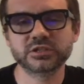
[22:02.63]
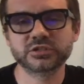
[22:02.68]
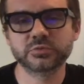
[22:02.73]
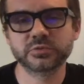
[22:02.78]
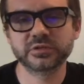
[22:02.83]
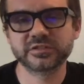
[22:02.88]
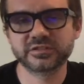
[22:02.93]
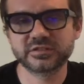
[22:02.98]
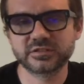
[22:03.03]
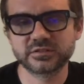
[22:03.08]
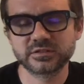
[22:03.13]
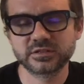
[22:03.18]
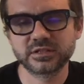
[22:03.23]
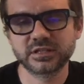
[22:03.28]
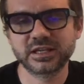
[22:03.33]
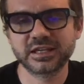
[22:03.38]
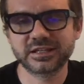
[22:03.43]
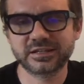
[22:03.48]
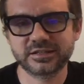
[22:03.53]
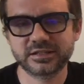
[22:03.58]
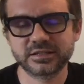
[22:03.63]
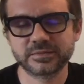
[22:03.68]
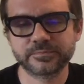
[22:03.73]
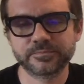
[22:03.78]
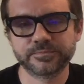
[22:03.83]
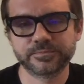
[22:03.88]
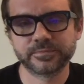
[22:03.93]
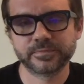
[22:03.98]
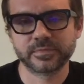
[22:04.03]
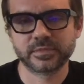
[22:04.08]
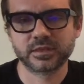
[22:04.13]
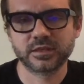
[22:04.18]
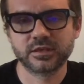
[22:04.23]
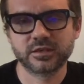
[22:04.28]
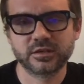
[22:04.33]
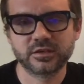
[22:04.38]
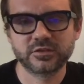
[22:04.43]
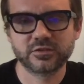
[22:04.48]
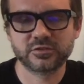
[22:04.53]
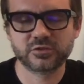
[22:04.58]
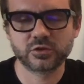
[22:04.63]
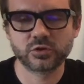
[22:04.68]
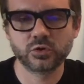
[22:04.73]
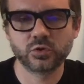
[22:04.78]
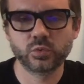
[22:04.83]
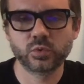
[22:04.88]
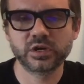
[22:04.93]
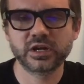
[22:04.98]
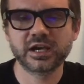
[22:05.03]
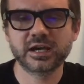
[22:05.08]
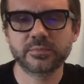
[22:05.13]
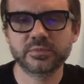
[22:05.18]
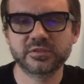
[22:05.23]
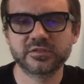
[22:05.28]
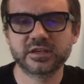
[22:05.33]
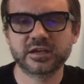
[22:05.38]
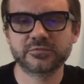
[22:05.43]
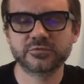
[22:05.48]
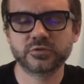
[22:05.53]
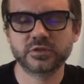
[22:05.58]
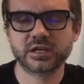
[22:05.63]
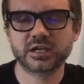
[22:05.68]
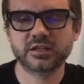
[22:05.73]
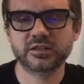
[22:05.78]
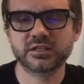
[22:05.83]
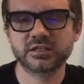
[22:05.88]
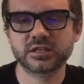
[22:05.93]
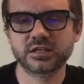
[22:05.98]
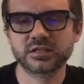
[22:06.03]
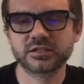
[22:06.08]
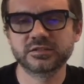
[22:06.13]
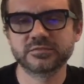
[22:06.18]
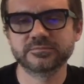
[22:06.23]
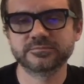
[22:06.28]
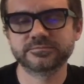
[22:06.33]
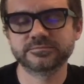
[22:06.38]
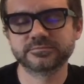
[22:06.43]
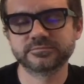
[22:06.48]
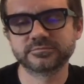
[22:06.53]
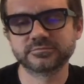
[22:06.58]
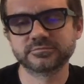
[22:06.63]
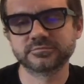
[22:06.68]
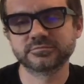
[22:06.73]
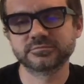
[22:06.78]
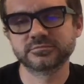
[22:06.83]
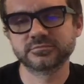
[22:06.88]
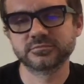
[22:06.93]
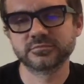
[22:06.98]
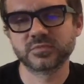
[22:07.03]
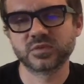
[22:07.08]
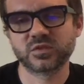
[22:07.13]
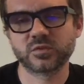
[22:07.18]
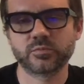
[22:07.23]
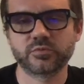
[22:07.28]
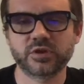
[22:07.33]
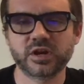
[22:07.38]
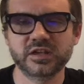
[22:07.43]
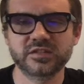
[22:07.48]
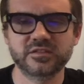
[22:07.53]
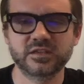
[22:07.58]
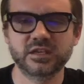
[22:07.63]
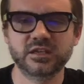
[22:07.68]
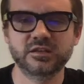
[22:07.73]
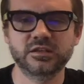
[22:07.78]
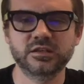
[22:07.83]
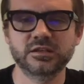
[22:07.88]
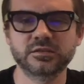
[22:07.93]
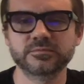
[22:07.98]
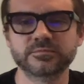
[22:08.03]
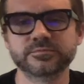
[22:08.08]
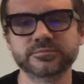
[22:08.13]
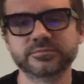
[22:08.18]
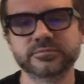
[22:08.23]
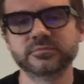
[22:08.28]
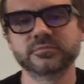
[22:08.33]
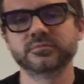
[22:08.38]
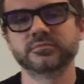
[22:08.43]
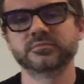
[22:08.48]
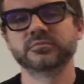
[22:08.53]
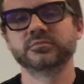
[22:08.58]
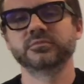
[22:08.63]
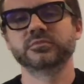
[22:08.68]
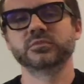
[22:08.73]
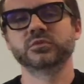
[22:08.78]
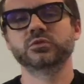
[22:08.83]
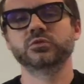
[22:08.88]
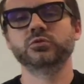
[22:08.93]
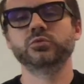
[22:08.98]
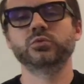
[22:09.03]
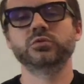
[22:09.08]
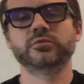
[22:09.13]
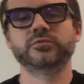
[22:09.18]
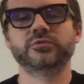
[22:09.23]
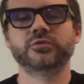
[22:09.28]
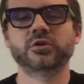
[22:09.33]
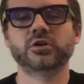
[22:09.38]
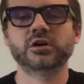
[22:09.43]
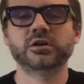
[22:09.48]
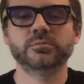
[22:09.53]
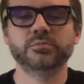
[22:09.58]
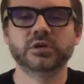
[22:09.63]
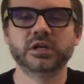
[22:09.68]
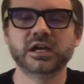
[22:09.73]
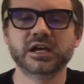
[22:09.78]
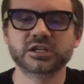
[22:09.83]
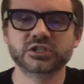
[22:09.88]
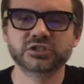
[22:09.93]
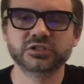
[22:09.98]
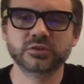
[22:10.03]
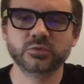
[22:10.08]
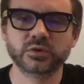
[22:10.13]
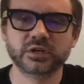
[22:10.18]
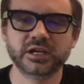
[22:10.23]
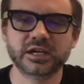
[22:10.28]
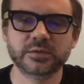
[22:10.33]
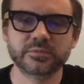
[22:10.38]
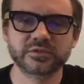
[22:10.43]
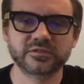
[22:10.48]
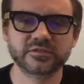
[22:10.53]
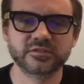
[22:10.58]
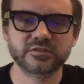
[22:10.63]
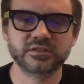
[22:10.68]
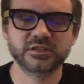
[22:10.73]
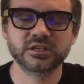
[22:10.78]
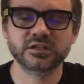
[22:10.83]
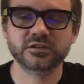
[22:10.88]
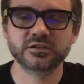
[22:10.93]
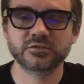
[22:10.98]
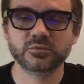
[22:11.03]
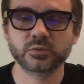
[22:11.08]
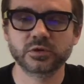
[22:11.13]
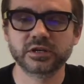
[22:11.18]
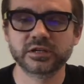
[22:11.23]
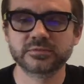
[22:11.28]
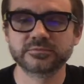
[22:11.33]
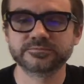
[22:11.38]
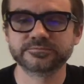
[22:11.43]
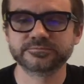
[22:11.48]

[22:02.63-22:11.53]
twist ending. So what happens after that in the end? Surprise ending. Who would have thought? But actually what happens in the end is what?